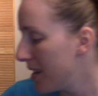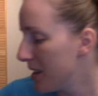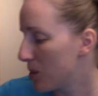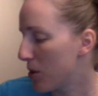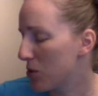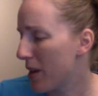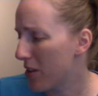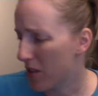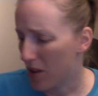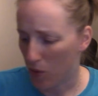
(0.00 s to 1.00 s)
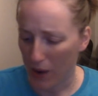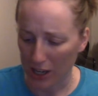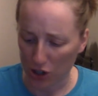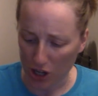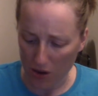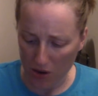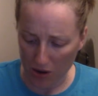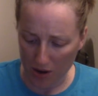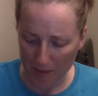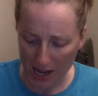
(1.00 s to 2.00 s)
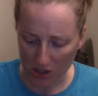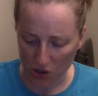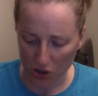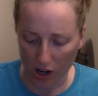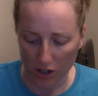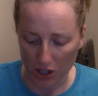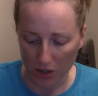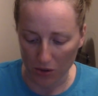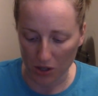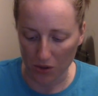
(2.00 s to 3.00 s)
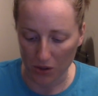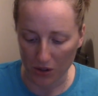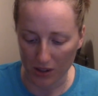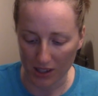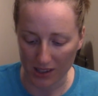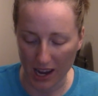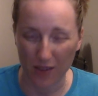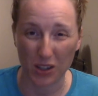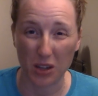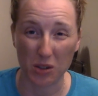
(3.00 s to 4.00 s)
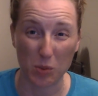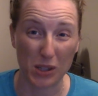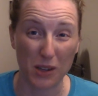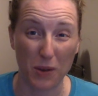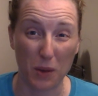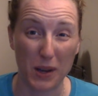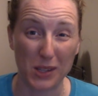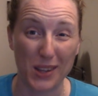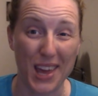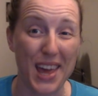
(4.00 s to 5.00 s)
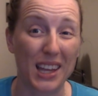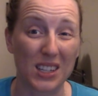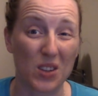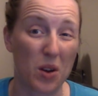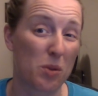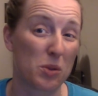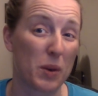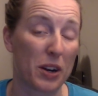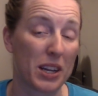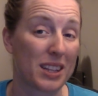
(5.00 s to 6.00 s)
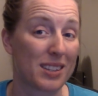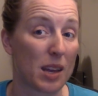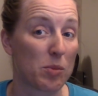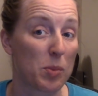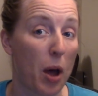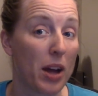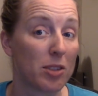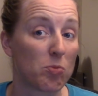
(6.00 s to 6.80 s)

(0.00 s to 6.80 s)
I suppose rather than a wedge toe, you could make a star toe too, so it doesn't have to go a specific way, so the heel isn't always wearing in the same spot.